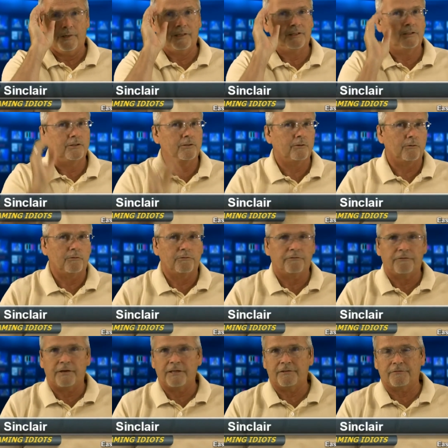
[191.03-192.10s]
good old
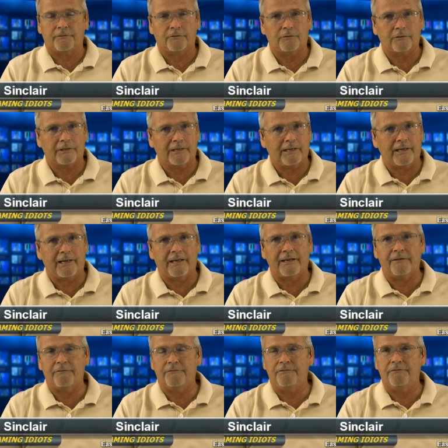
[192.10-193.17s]
faithful
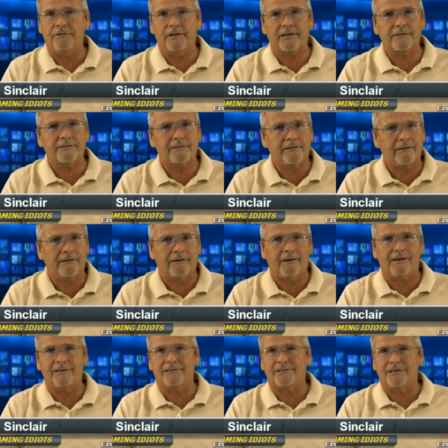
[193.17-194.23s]
Canon Vixia
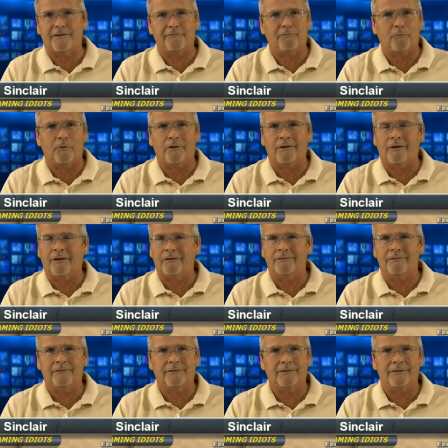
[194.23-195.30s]

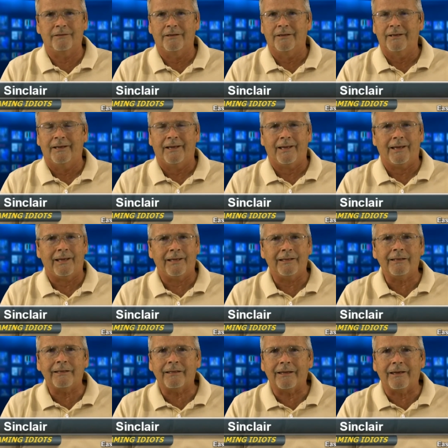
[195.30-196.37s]
HF100
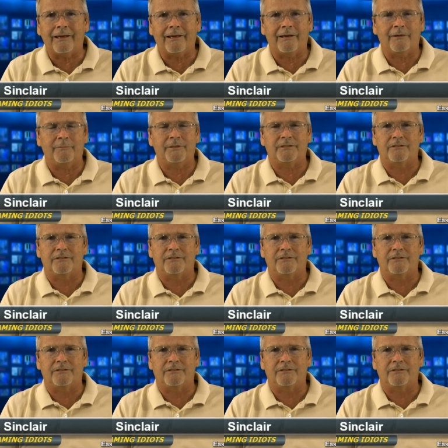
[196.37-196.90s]
Handycam.